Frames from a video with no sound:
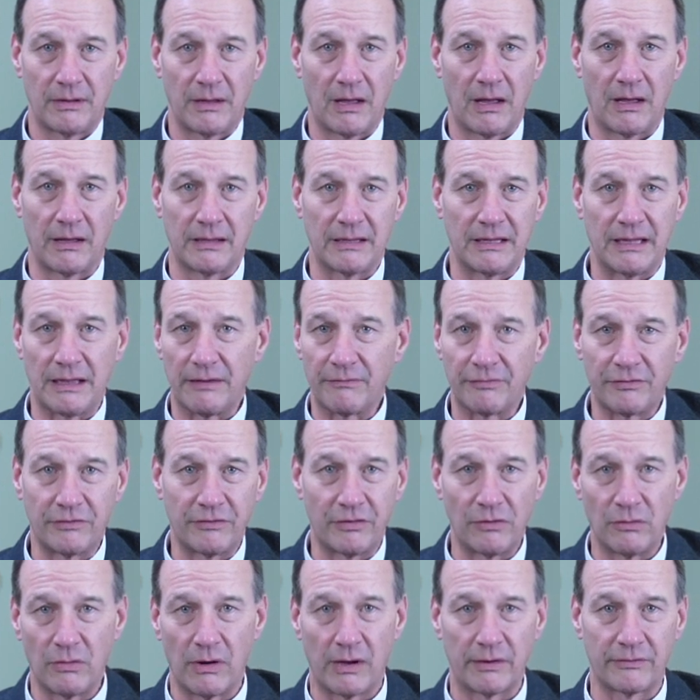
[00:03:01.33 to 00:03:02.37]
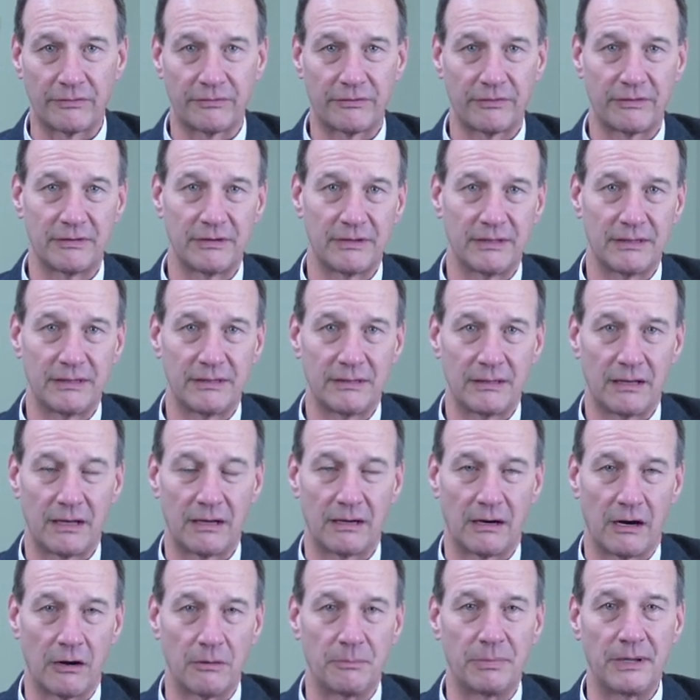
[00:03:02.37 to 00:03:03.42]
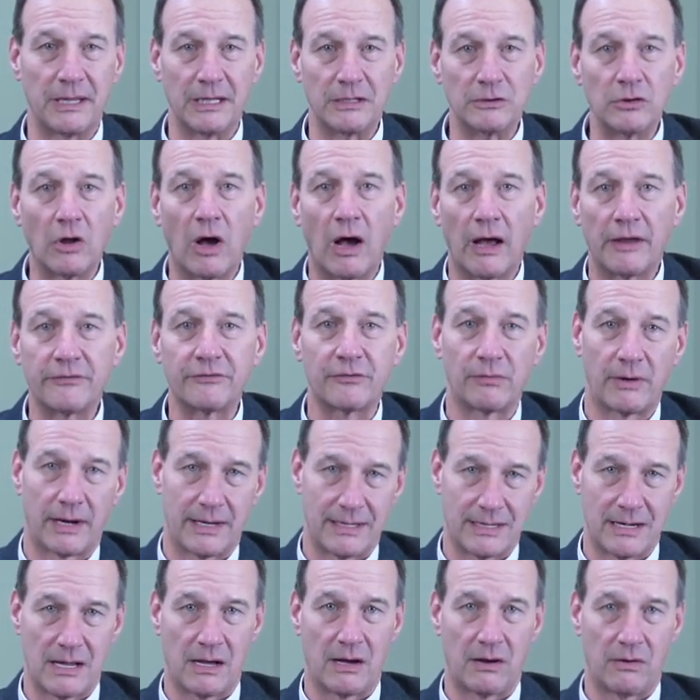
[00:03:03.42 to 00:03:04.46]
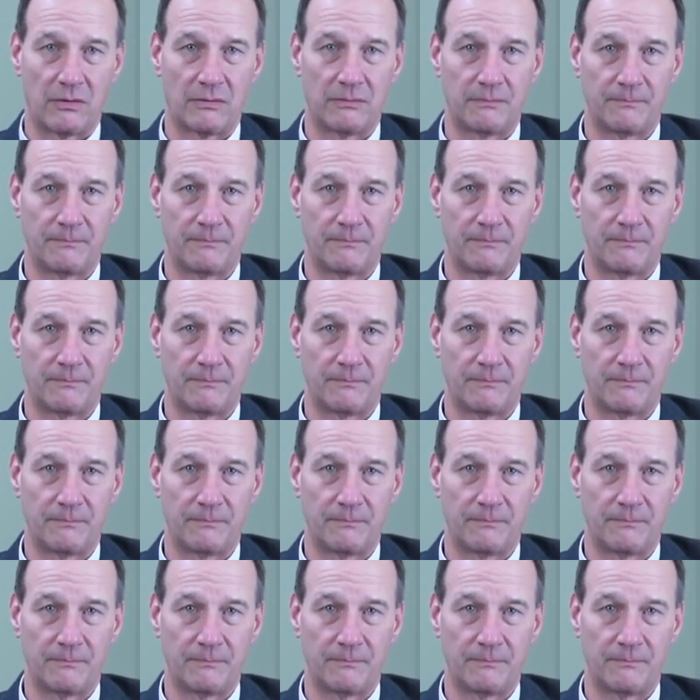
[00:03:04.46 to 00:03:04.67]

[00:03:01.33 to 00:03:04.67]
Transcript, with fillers: uh, gifts to us, uh, are being lost right now.